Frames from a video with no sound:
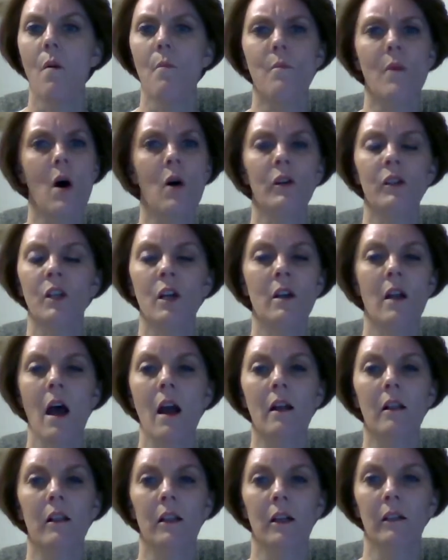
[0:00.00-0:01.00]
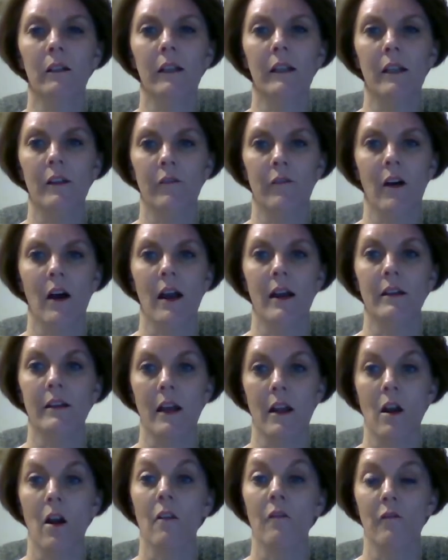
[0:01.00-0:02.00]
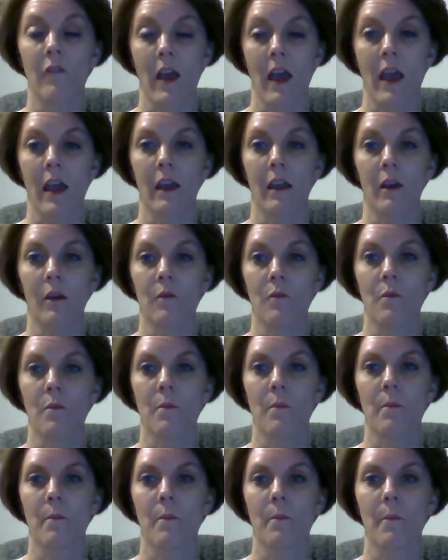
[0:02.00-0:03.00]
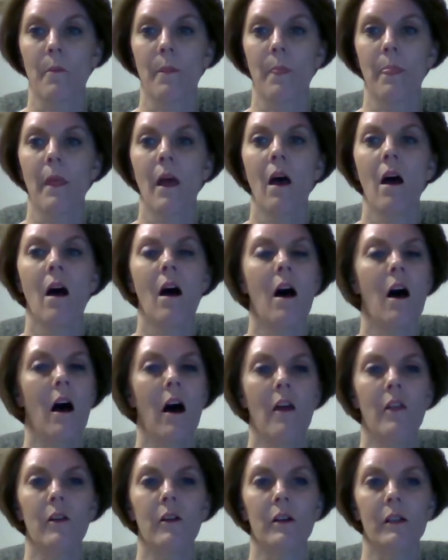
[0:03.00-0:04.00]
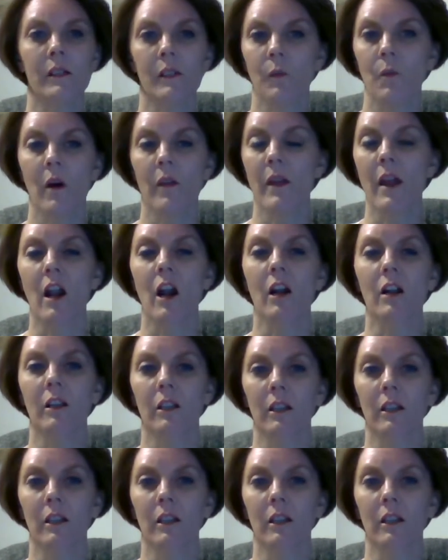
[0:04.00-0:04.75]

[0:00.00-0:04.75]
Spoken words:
most are not clearly defined and are vague. Others, while they are